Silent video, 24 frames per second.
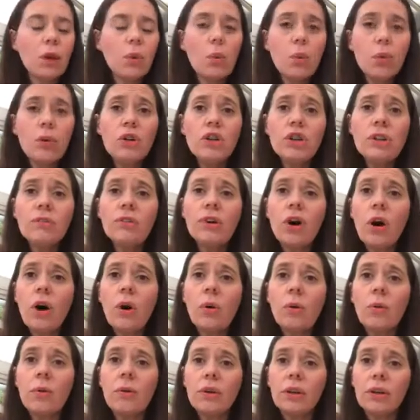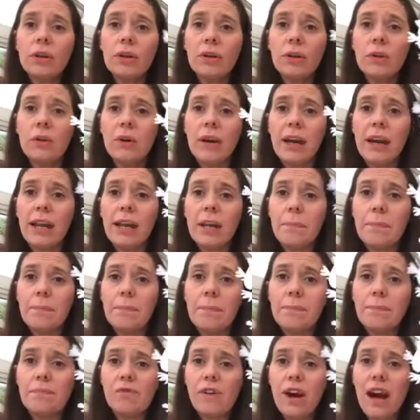Once you've got your inner
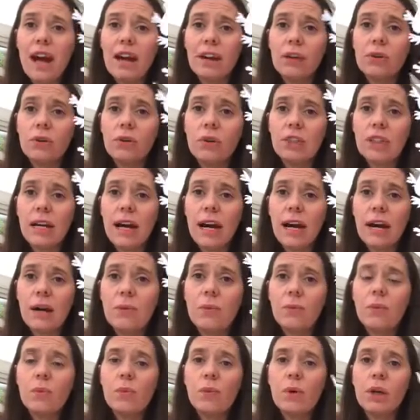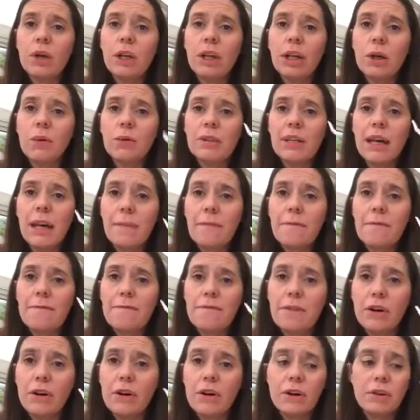rat cut out, we're going to use him
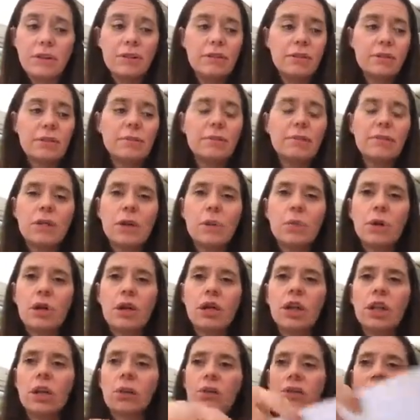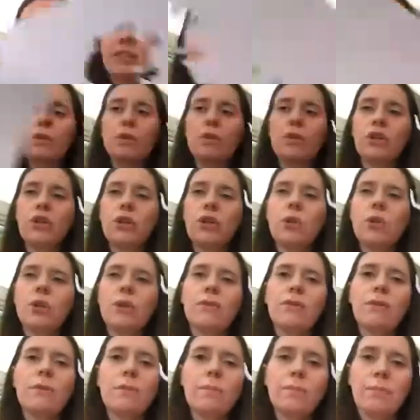first. So we're going to do two
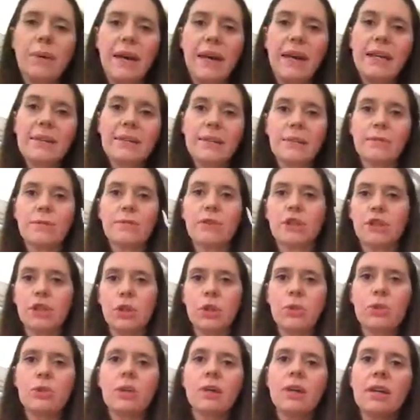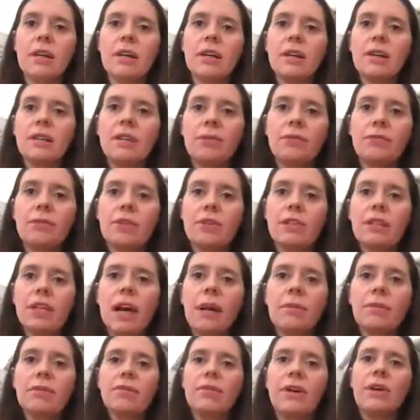different bits for two different
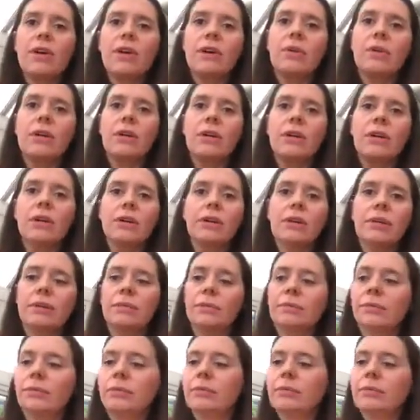types of artwork.